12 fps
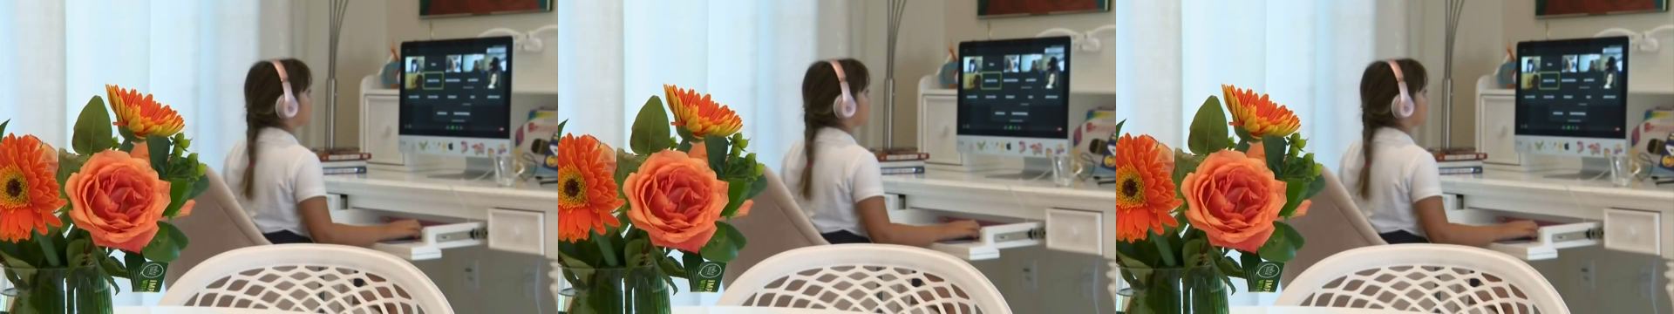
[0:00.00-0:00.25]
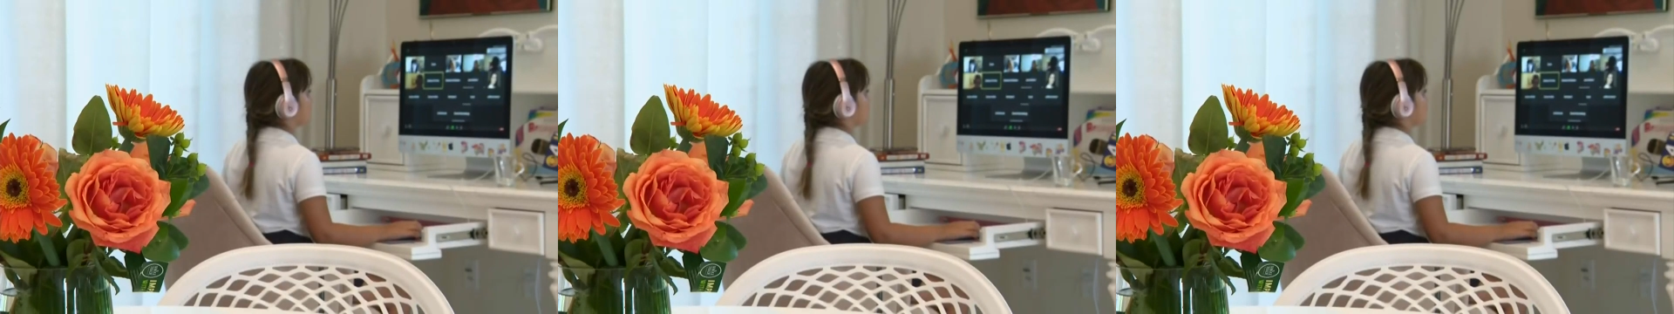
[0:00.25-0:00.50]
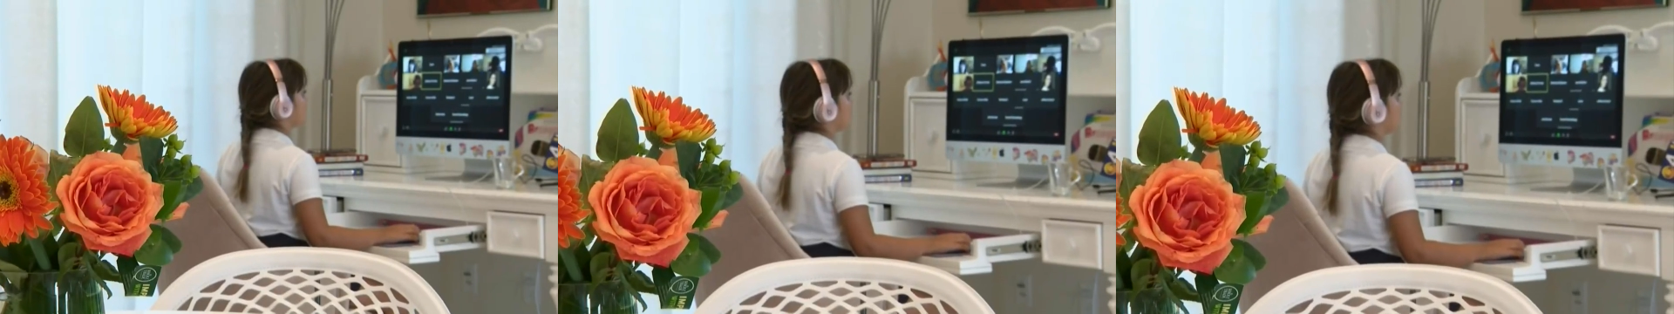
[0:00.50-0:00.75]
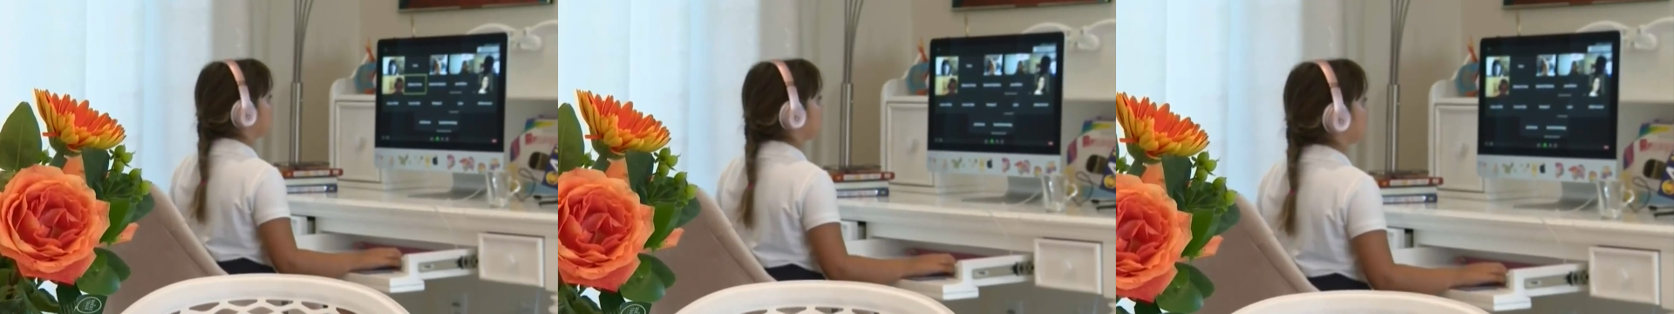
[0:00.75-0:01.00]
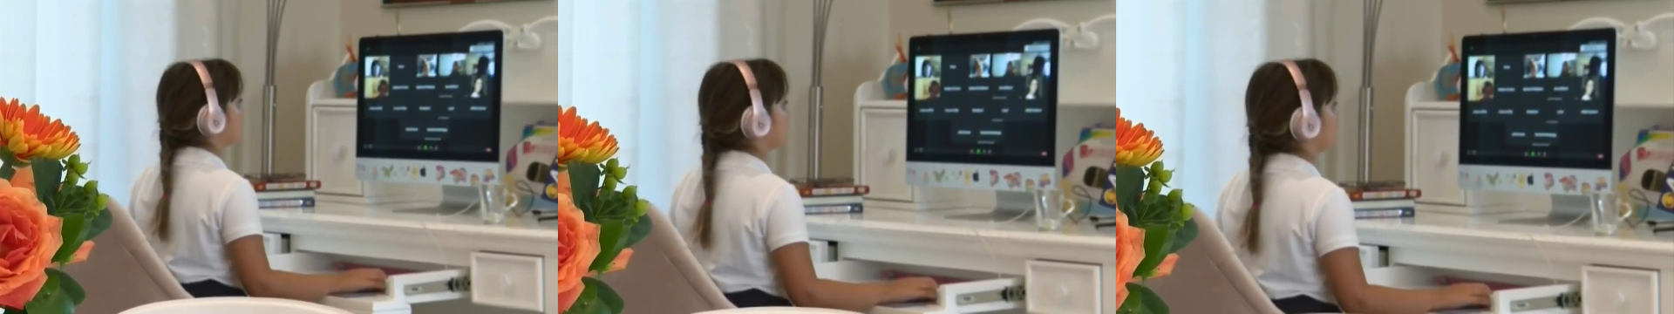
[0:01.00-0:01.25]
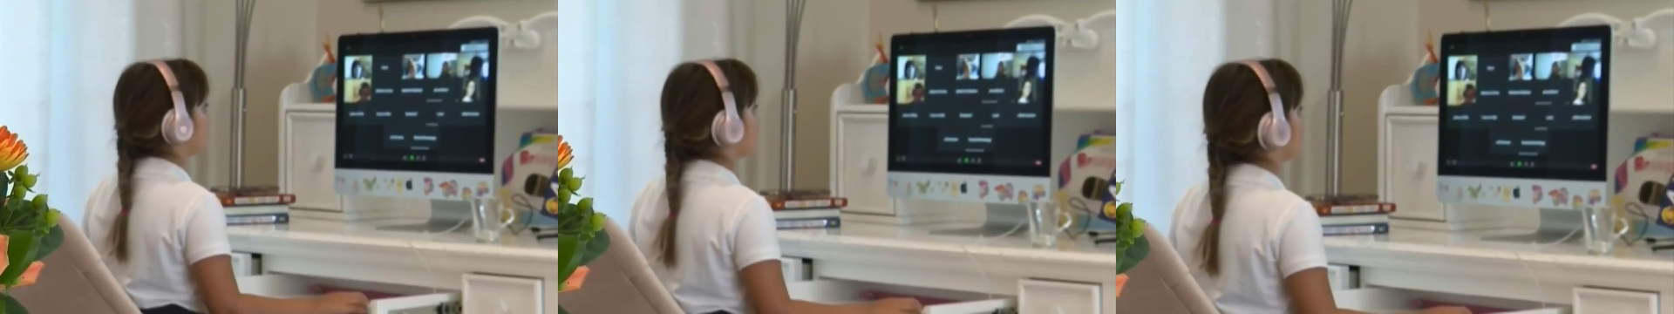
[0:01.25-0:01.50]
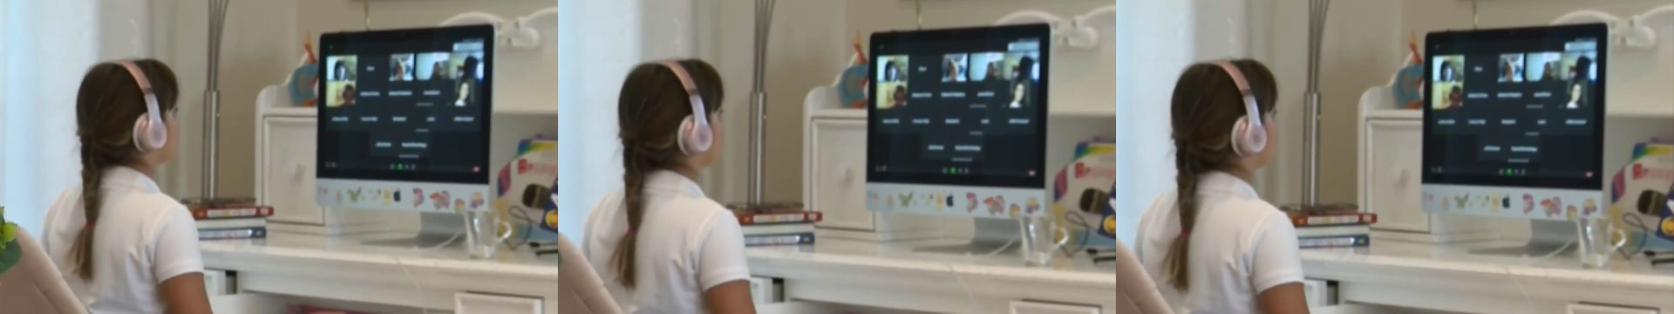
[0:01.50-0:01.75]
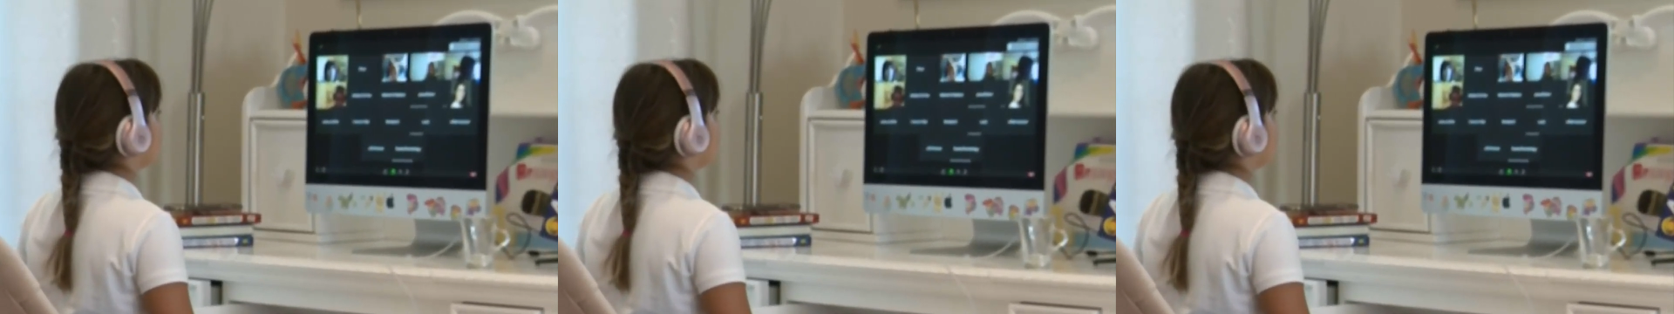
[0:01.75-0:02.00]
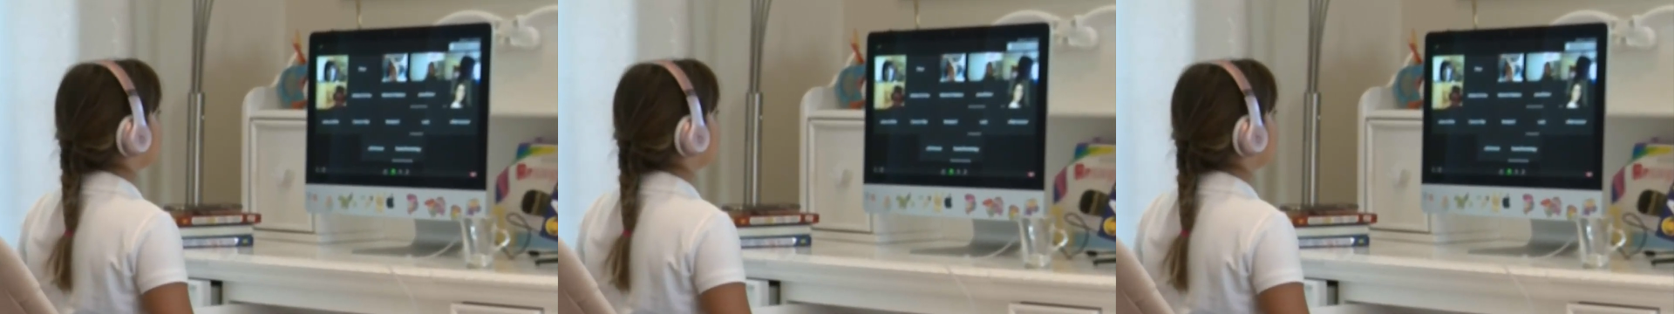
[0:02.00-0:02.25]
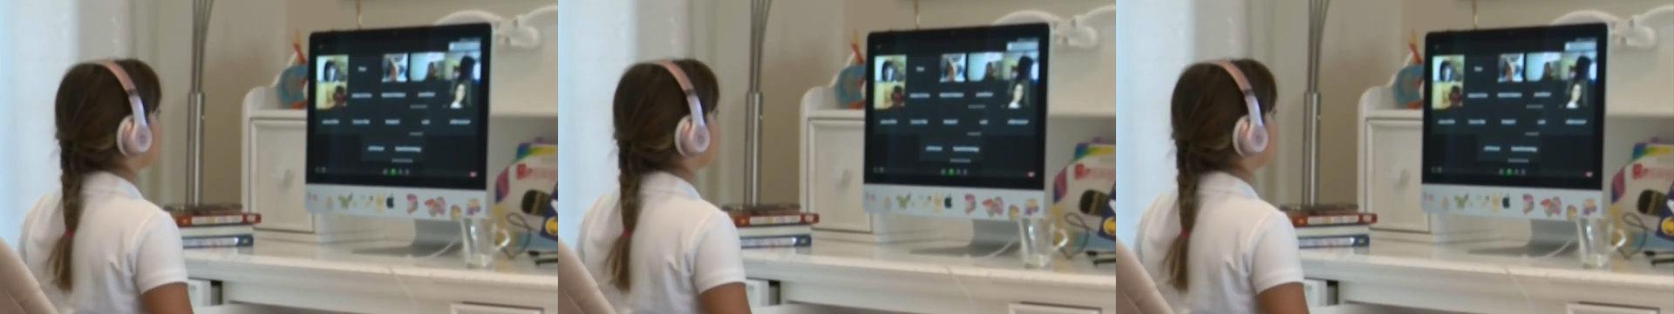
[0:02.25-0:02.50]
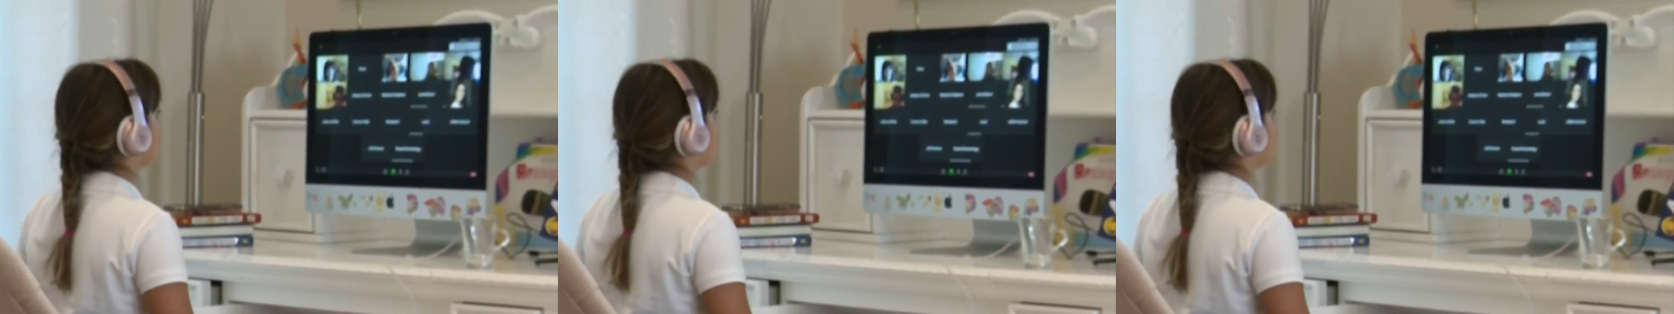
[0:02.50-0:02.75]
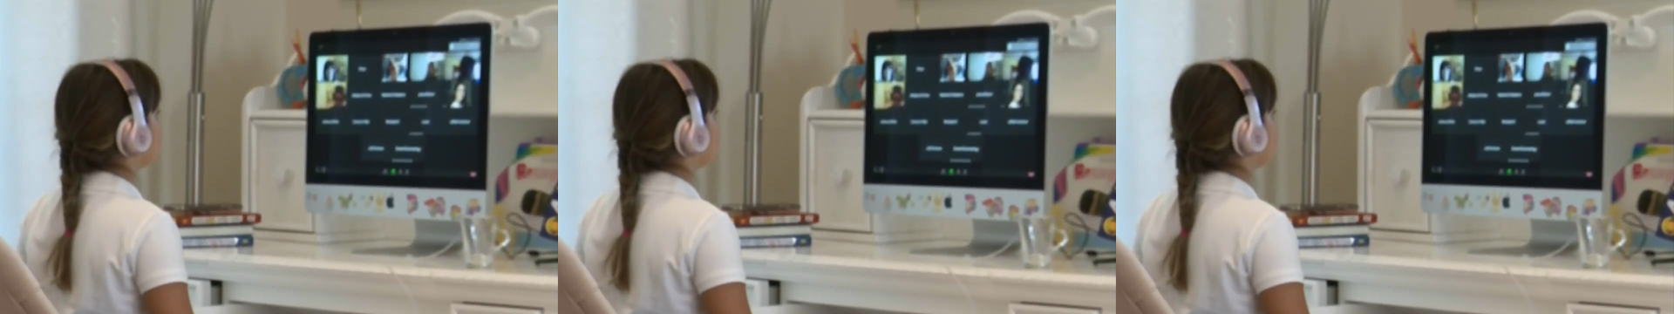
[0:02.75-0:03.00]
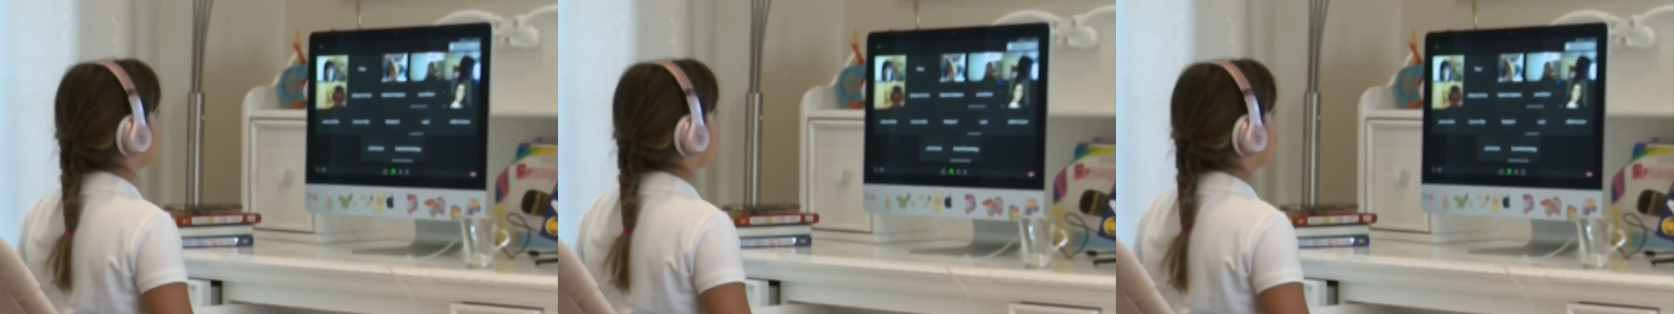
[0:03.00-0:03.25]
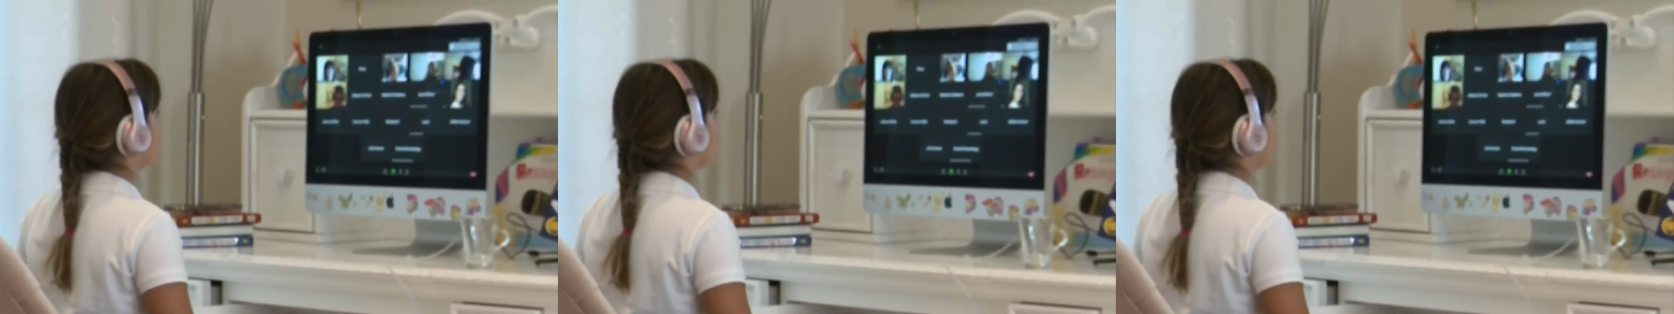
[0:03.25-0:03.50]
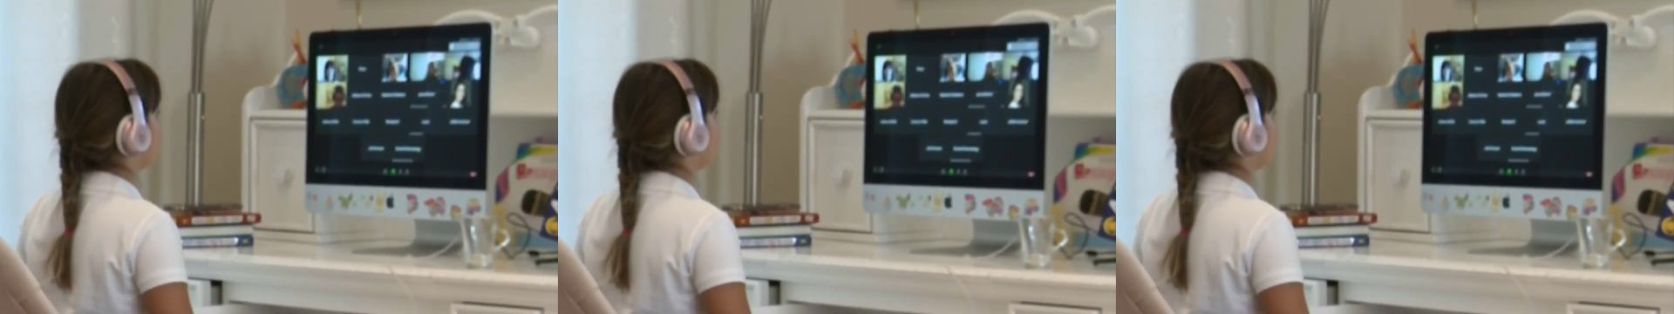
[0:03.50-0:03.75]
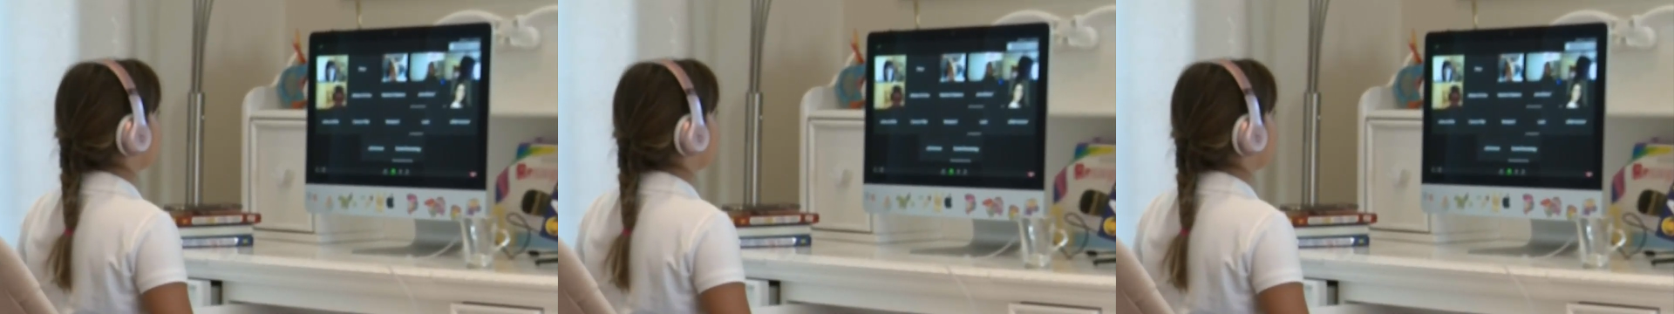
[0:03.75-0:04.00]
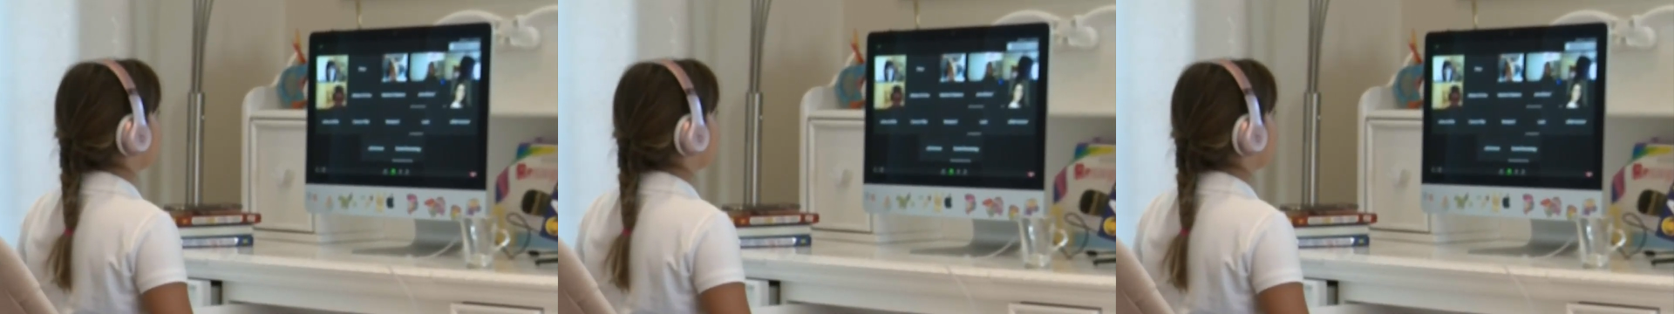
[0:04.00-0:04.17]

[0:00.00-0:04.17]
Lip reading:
No face is visible, so there are no lips to read.